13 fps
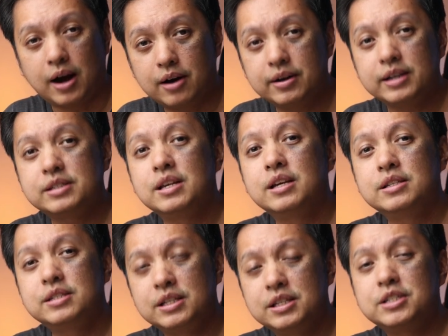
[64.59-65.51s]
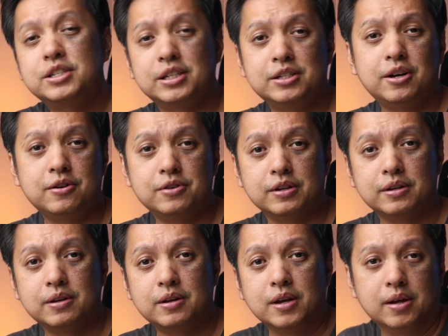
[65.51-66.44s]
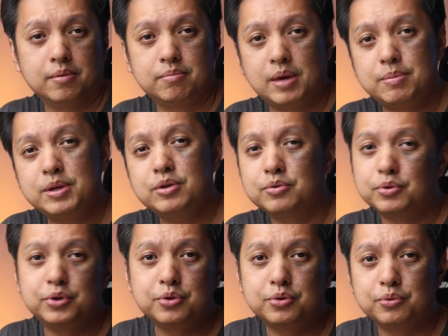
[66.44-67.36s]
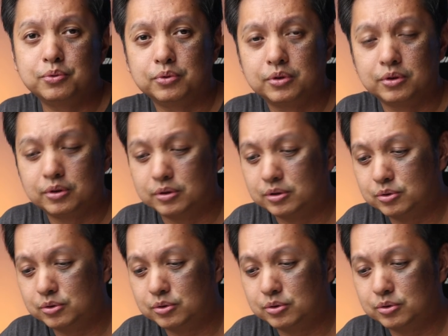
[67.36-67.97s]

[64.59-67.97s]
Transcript: RX 6600 maybe you